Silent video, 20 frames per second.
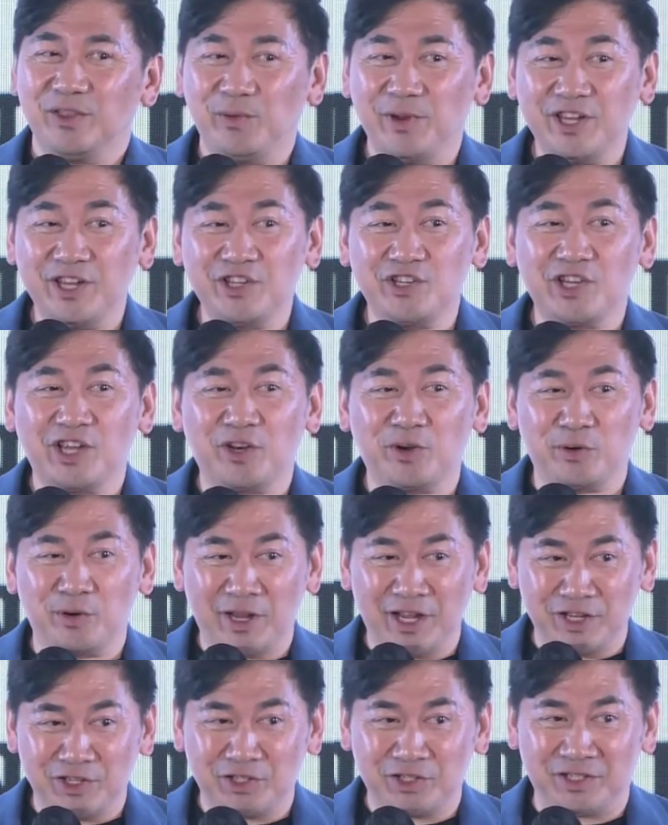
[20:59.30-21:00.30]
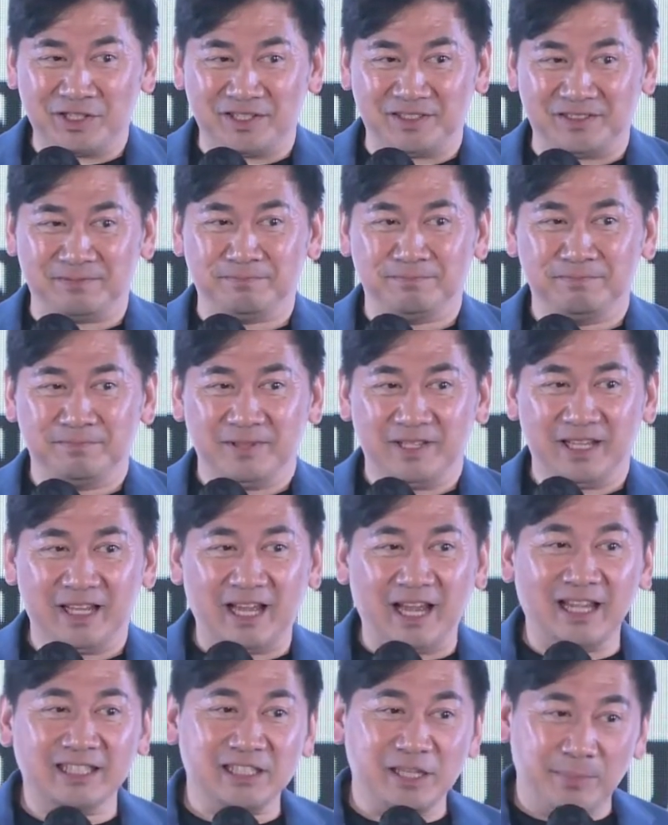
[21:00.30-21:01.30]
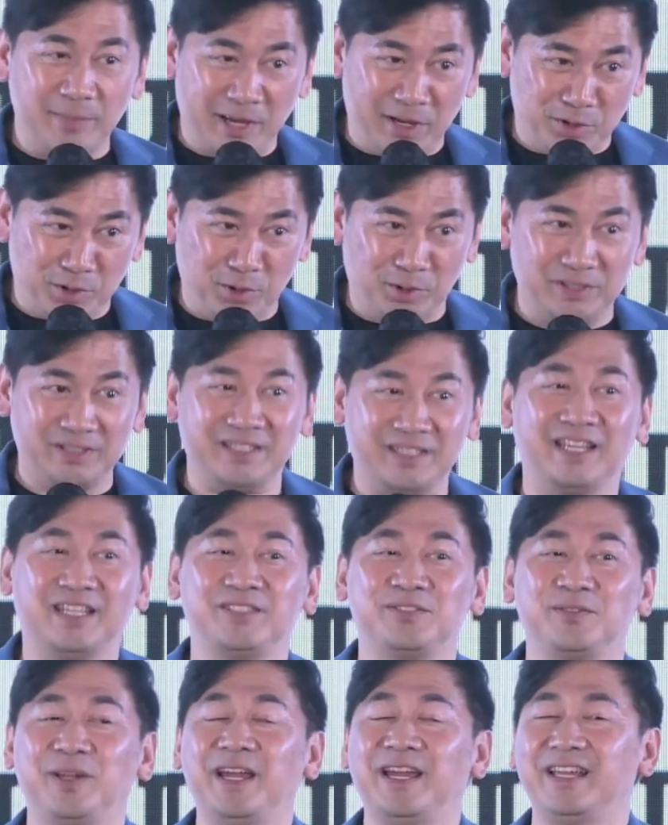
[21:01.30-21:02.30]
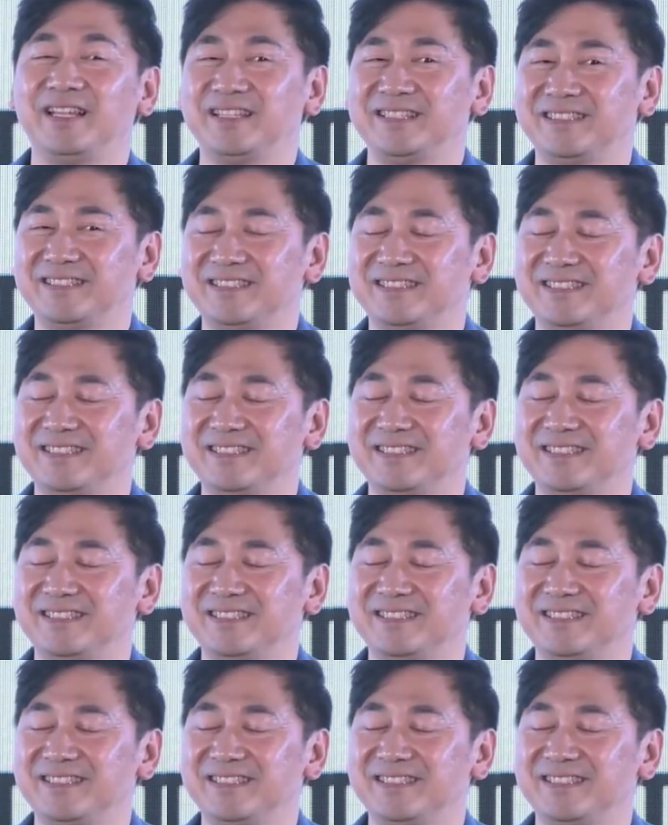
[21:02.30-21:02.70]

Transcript: 3 generations, as Emmanuel says, right?